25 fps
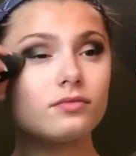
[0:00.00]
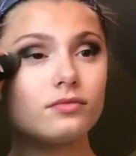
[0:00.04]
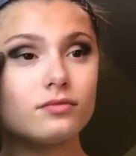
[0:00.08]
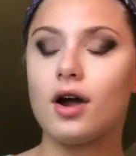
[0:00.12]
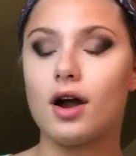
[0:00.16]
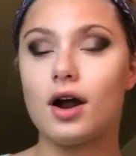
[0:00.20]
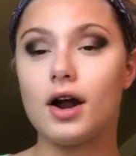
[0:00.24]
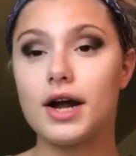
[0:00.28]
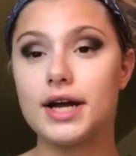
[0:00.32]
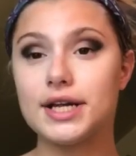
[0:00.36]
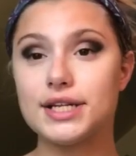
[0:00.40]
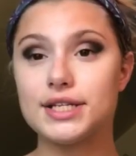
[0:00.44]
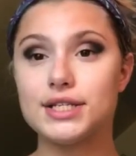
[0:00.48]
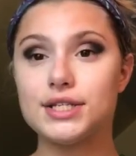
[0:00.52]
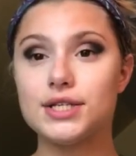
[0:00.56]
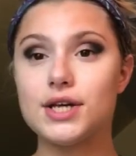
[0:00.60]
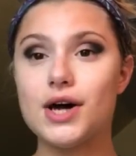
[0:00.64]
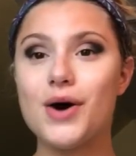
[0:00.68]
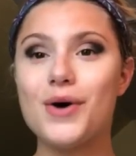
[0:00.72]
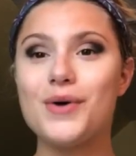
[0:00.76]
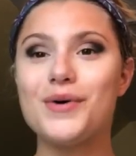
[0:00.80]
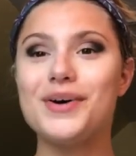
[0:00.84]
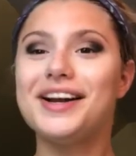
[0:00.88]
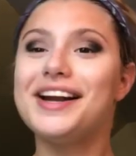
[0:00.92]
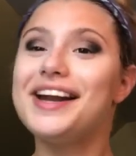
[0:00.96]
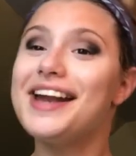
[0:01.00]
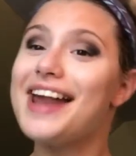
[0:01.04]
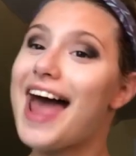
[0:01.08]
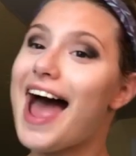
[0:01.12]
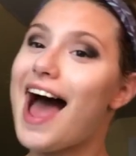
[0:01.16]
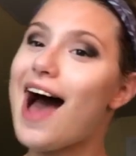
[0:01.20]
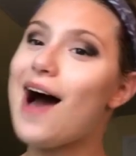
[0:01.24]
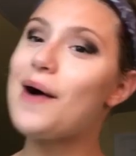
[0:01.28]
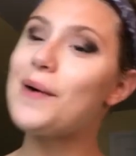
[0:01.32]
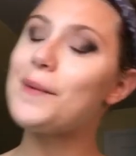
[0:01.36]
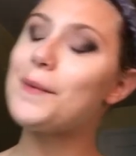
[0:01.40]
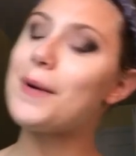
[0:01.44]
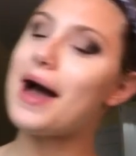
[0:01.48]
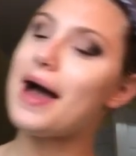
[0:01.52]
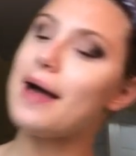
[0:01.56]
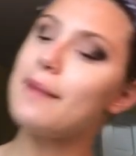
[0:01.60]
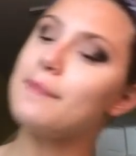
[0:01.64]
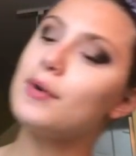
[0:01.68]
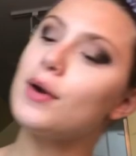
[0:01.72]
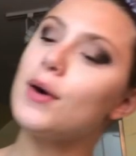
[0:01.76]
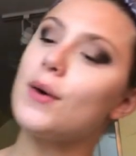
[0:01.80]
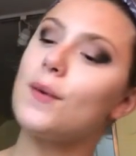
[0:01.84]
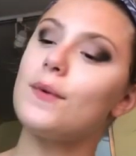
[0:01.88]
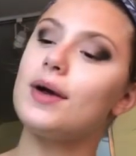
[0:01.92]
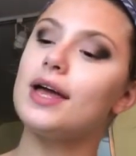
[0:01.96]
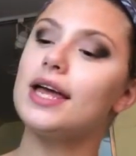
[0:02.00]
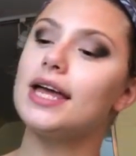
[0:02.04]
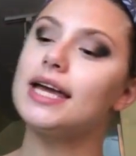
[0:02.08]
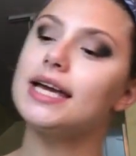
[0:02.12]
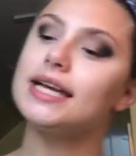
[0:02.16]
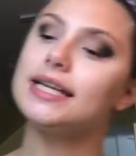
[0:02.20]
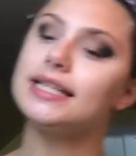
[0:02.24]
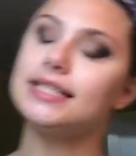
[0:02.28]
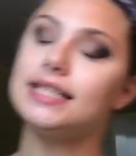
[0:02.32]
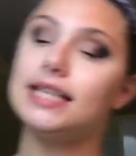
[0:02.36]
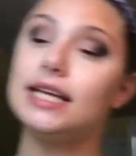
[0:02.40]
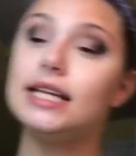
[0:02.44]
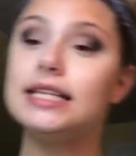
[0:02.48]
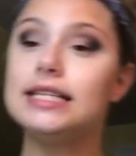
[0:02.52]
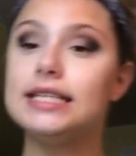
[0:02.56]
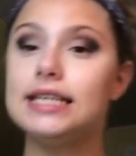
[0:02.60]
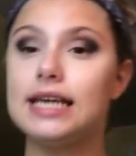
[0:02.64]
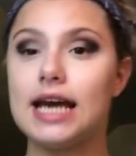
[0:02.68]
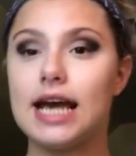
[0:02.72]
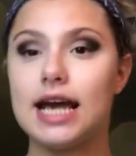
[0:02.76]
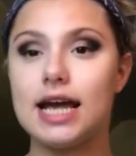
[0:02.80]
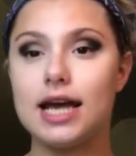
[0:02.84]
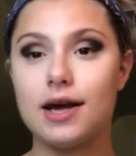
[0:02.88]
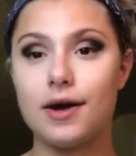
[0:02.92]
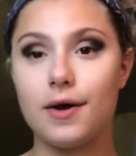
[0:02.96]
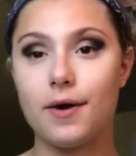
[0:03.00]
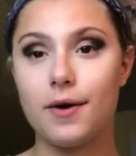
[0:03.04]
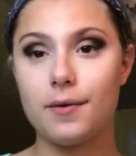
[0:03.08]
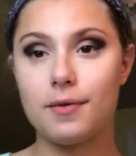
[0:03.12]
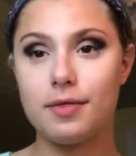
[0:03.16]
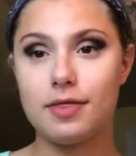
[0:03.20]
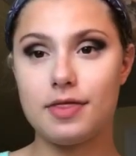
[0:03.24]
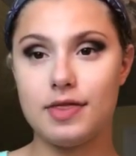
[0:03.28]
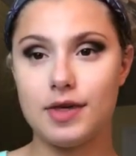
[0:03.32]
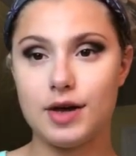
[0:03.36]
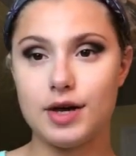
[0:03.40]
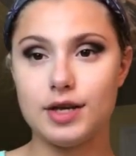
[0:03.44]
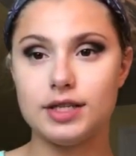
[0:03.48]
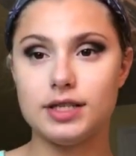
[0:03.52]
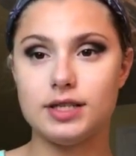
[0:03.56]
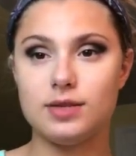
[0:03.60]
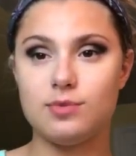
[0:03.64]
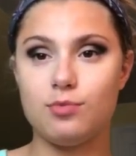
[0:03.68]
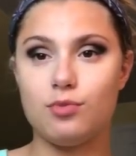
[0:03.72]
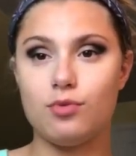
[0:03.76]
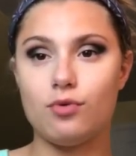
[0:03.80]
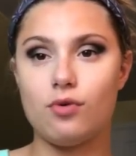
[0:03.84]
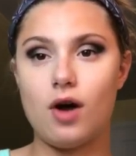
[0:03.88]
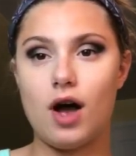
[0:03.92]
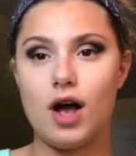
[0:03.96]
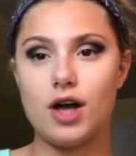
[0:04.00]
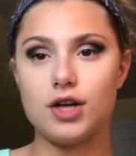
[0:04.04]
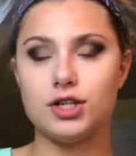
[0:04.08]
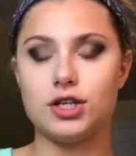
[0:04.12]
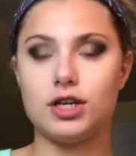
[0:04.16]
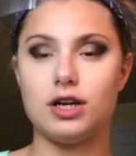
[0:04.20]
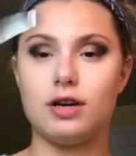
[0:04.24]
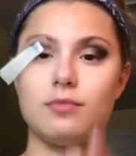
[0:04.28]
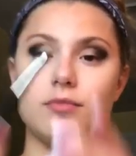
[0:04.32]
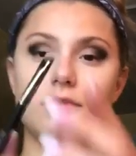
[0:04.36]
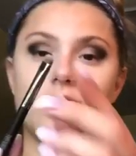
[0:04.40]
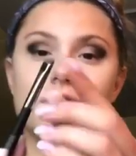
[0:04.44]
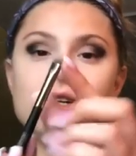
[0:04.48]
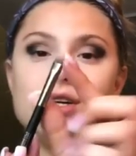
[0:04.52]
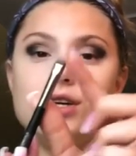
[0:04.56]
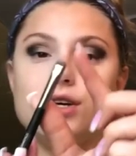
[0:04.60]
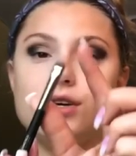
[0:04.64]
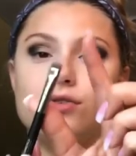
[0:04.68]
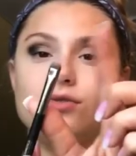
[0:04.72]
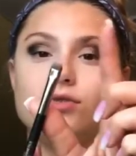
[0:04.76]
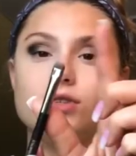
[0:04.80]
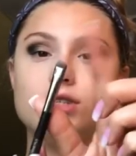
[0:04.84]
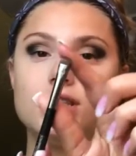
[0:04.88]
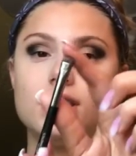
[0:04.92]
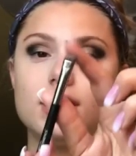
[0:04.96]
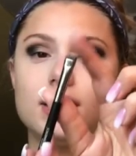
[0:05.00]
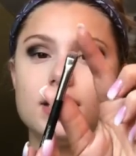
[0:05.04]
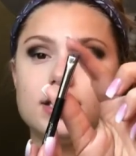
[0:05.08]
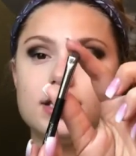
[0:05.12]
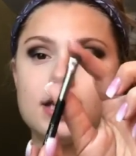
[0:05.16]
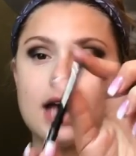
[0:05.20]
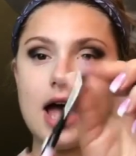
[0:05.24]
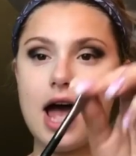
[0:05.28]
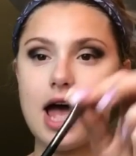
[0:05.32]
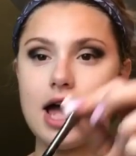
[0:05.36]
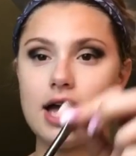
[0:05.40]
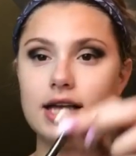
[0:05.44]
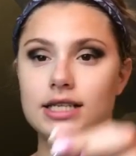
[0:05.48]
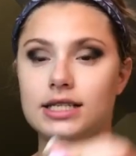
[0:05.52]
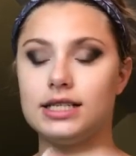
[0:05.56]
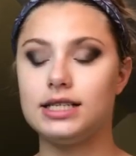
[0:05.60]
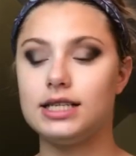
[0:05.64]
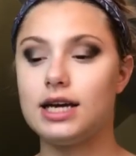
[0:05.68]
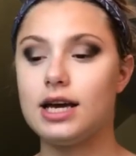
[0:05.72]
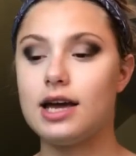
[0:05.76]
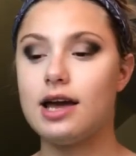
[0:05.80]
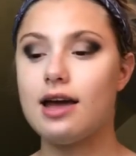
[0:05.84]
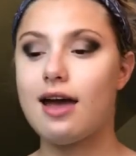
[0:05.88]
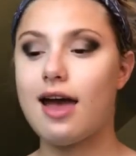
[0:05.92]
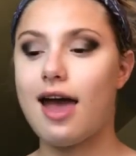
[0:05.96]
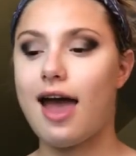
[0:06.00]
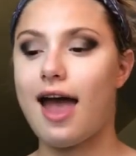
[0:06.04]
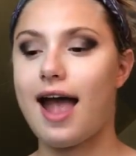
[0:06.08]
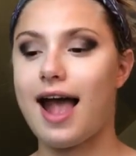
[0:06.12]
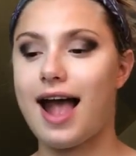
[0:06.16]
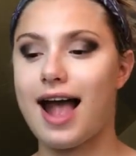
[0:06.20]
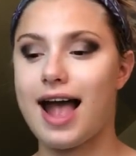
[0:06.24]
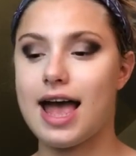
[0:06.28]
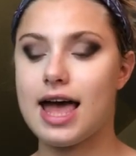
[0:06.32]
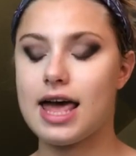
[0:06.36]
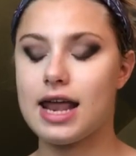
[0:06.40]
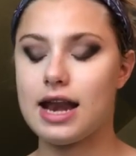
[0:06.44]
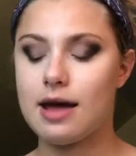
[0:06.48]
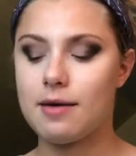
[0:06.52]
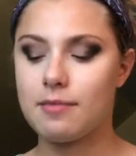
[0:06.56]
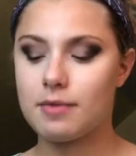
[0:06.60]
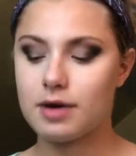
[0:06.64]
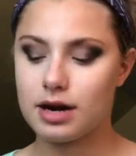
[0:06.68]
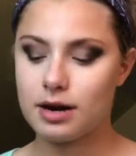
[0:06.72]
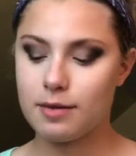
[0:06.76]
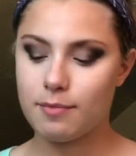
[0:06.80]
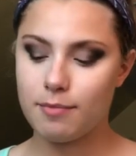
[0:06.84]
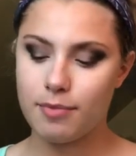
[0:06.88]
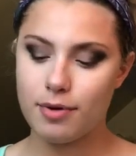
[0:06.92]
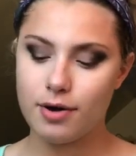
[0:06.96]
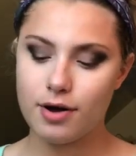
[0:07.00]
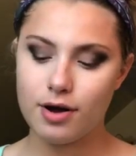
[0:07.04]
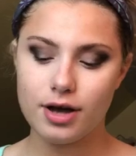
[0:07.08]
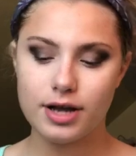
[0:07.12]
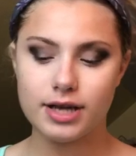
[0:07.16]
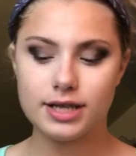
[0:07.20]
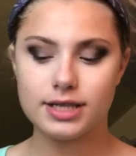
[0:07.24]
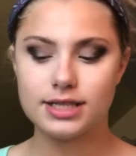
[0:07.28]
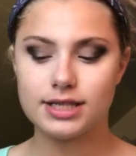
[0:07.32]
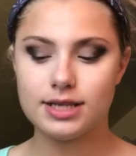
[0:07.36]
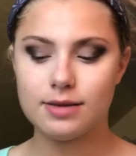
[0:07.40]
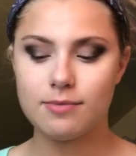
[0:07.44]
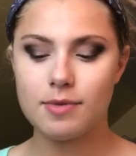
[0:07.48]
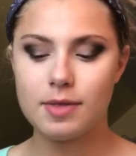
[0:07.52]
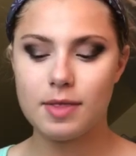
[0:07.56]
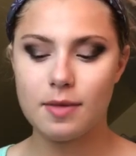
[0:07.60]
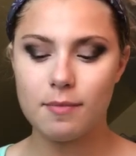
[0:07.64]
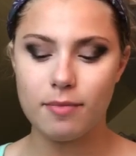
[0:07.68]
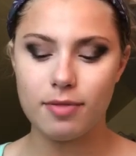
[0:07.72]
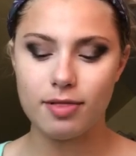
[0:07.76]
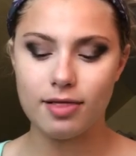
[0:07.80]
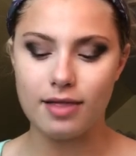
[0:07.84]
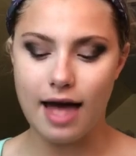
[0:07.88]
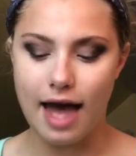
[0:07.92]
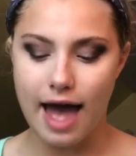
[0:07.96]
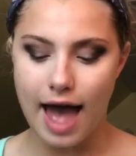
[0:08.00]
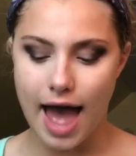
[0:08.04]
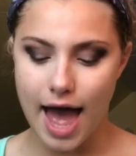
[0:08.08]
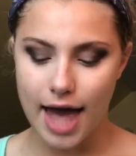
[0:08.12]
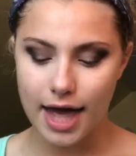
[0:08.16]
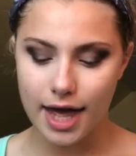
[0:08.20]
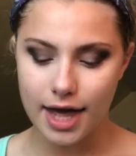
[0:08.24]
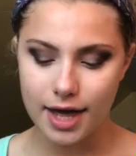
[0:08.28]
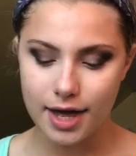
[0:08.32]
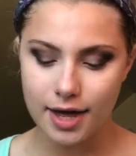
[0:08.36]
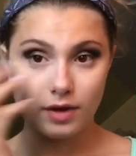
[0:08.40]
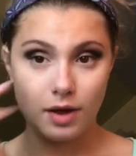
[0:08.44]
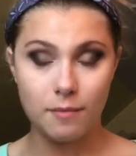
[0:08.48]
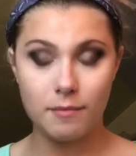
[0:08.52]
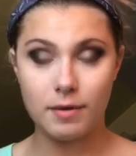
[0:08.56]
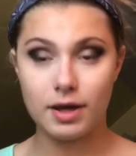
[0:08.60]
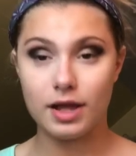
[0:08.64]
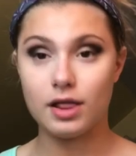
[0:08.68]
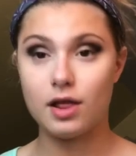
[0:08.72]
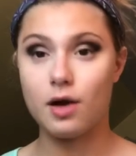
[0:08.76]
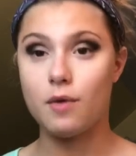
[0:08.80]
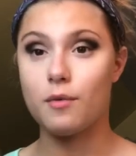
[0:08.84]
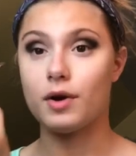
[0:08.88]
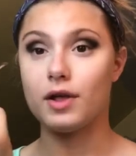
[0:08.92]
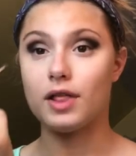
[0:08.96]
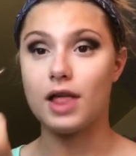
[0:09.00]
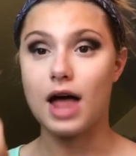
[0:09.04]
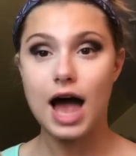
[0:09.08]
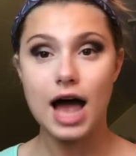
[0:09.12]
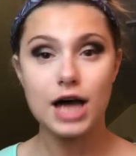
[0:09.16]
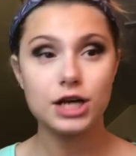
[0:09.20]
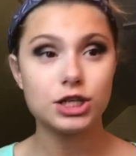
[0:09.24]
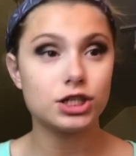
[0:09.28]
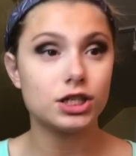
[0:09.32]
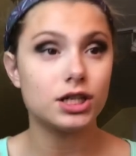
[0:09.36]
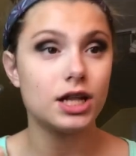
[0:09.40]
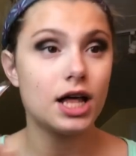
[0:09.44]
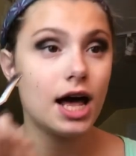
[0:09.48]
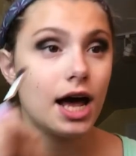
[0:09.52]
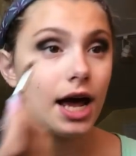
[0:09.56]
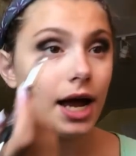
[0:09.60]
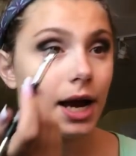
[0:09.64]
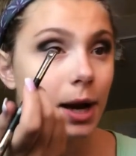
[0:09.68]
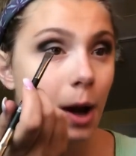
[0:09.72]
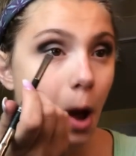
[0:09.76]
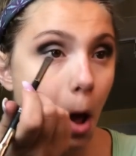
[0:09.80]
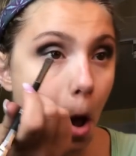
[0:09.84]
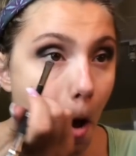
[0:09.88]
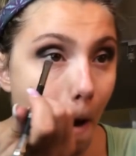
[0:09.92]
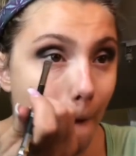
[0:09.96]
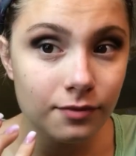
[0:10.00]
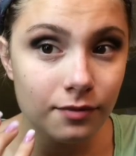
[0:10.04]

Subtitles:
Alright, so now I'm going to take this brush and I'm gonna use this end and I'm gonna put some of the black on my lower lash line.